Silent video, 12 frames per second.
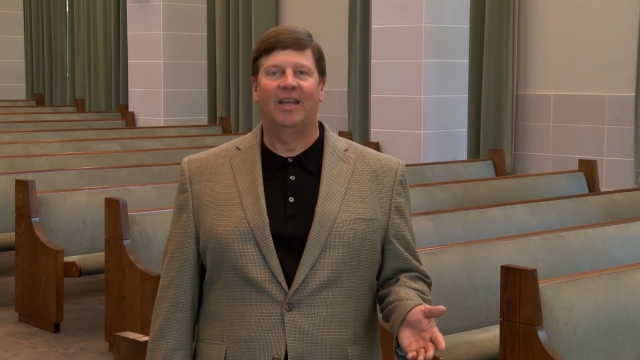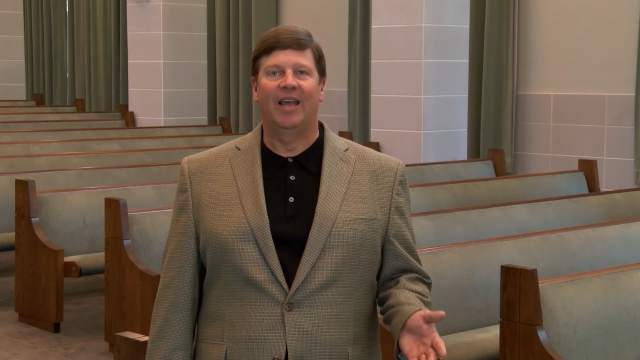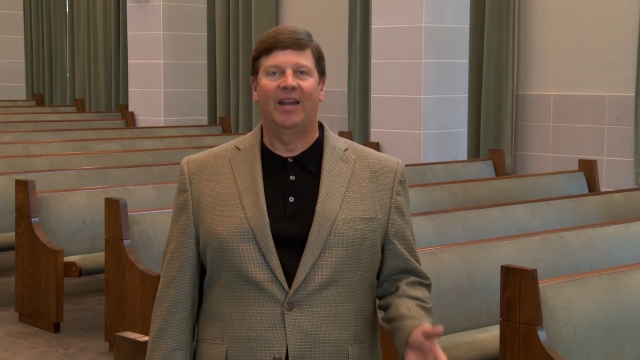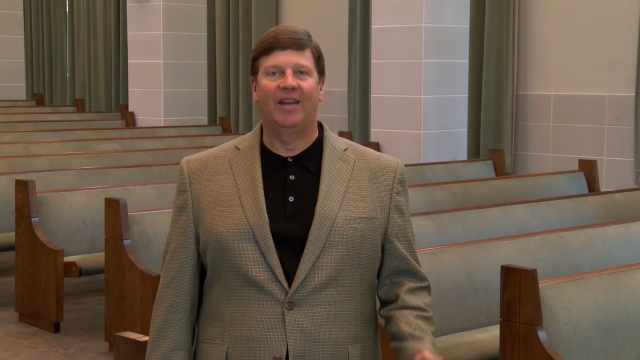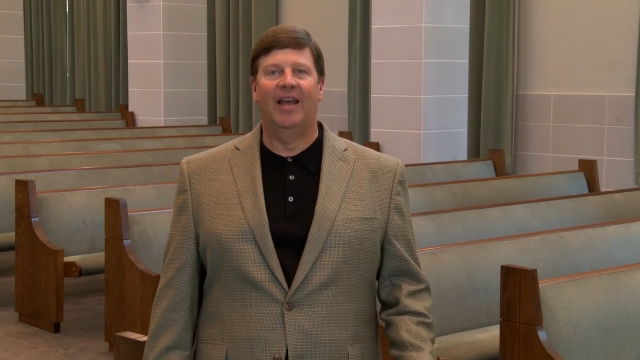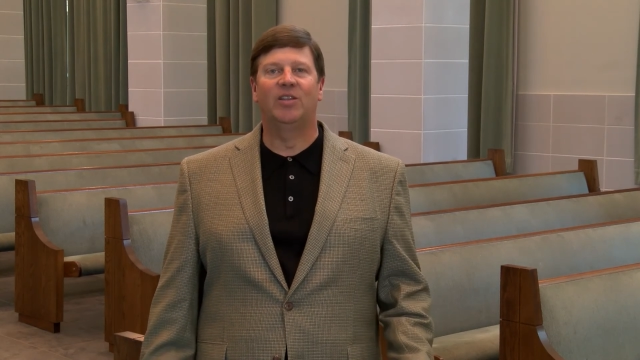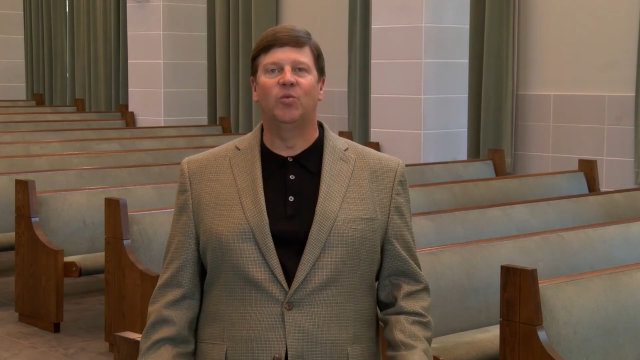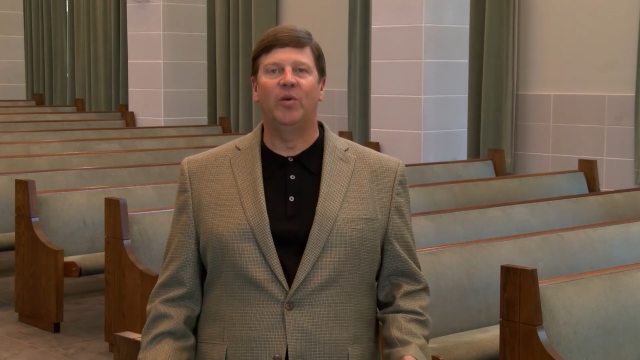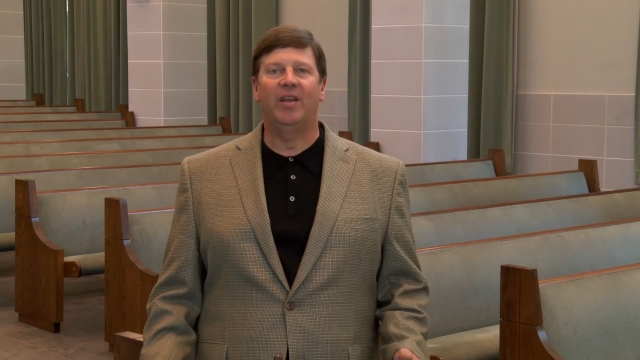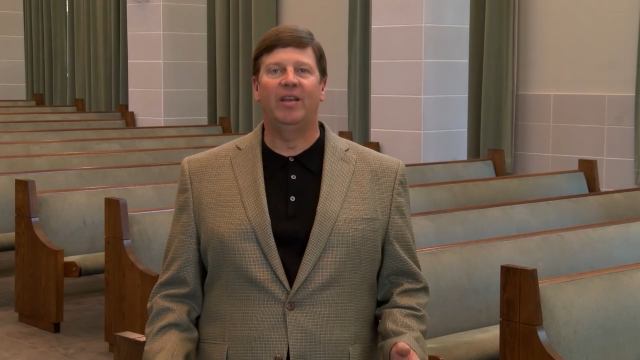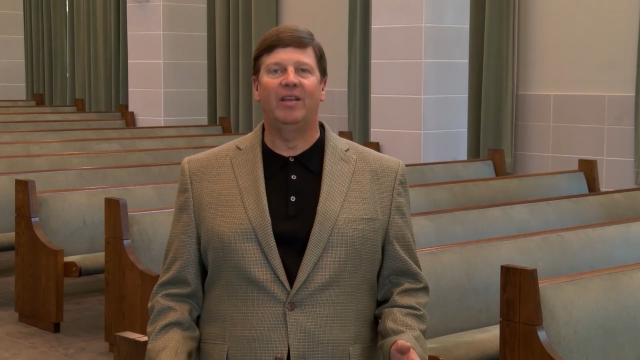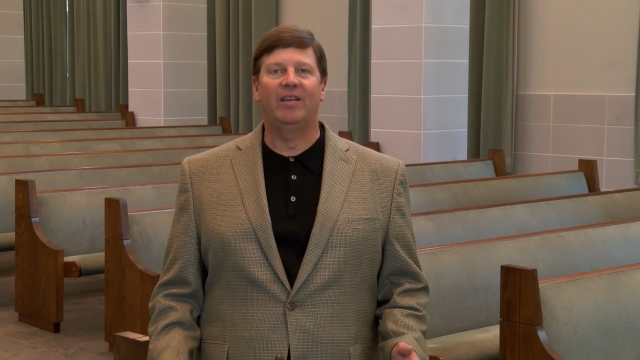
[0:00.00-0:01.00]
and as
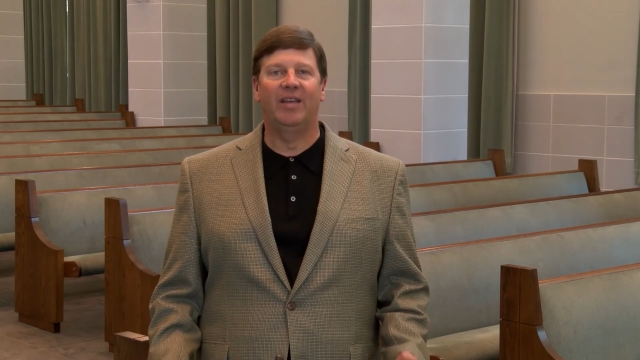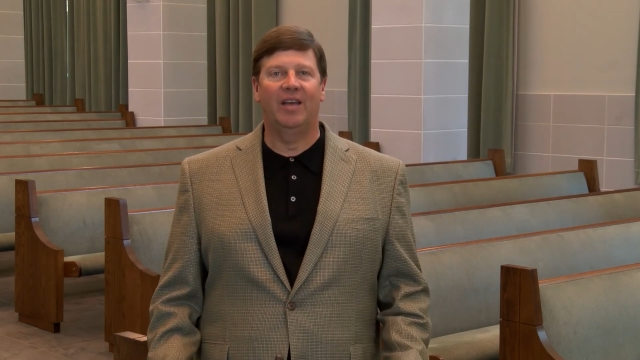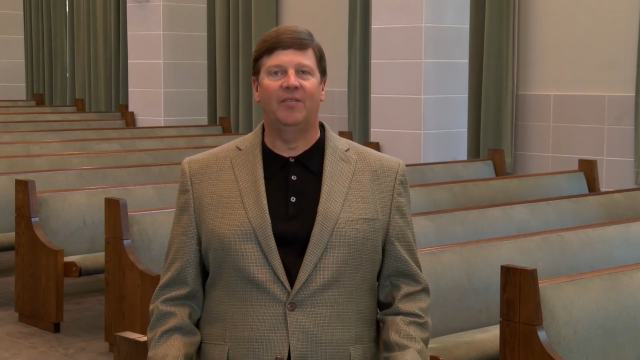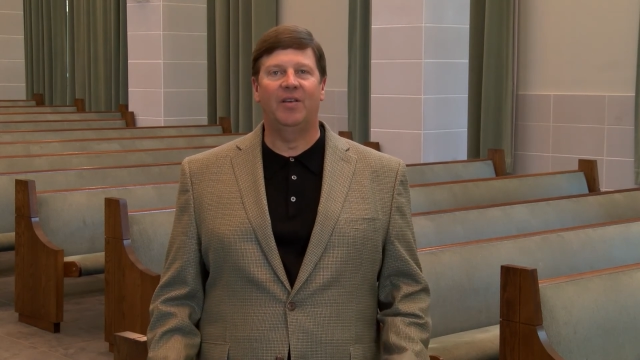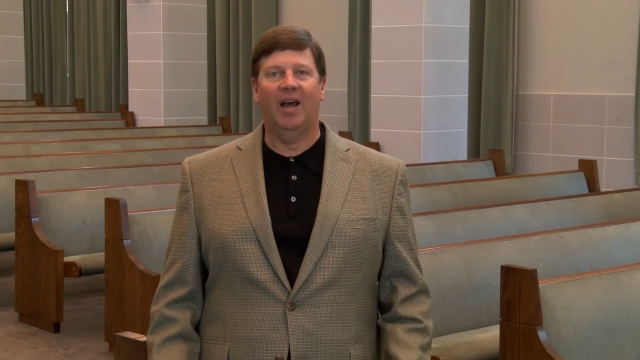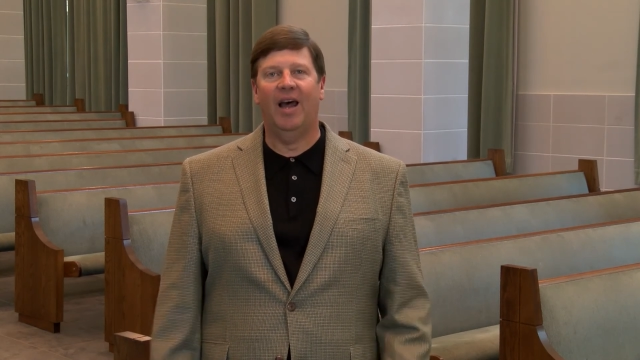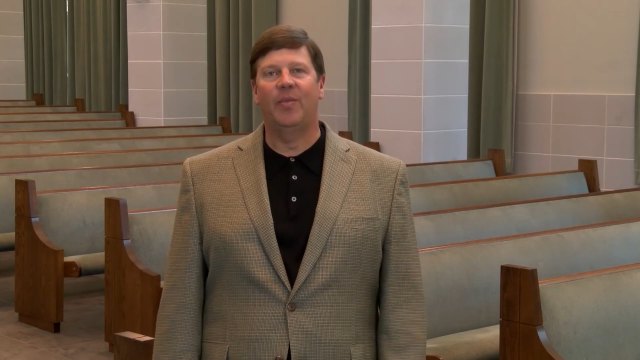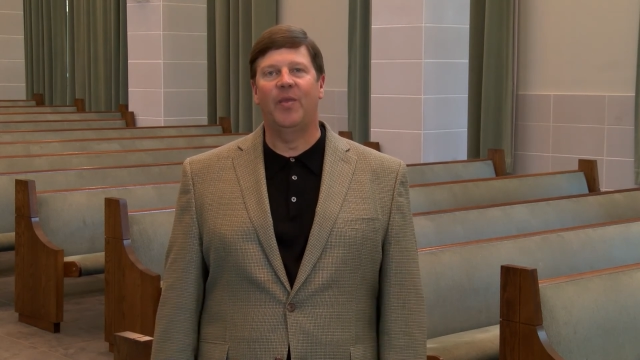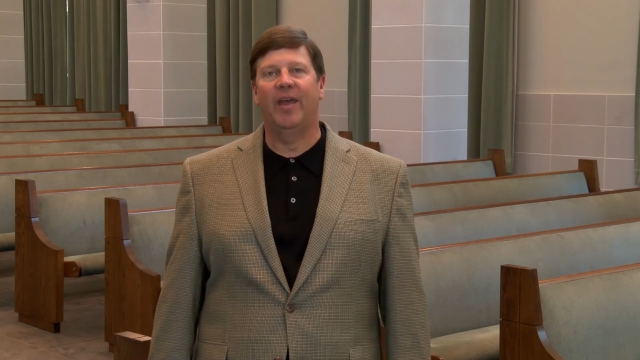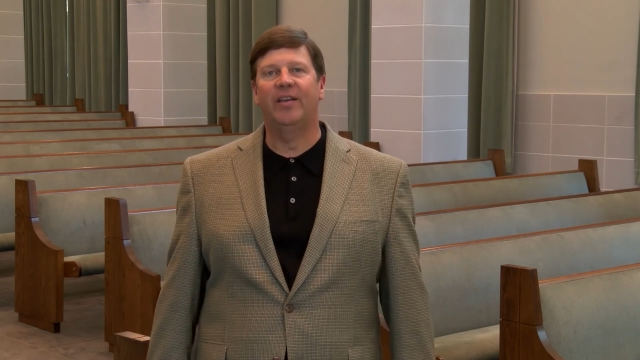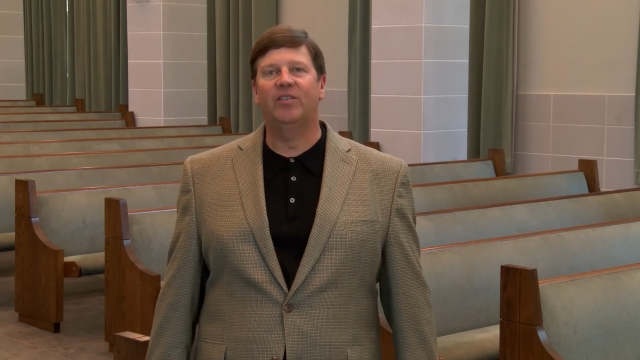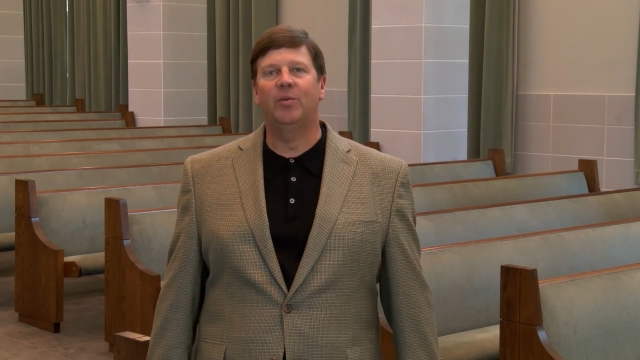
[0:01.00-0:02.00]
we give God
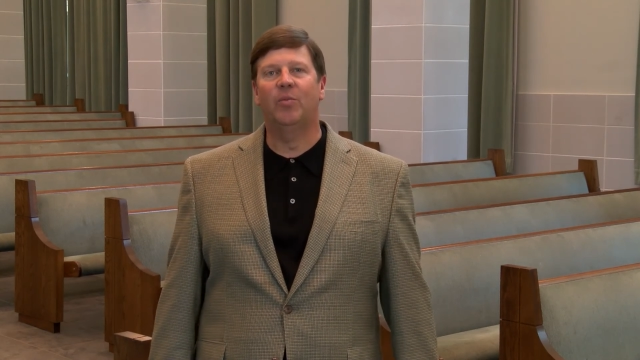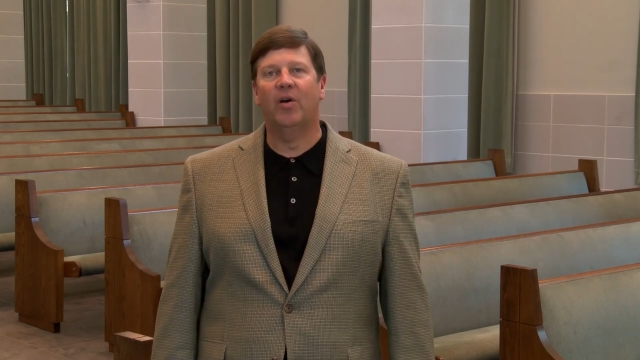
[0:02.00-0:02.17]
thanks and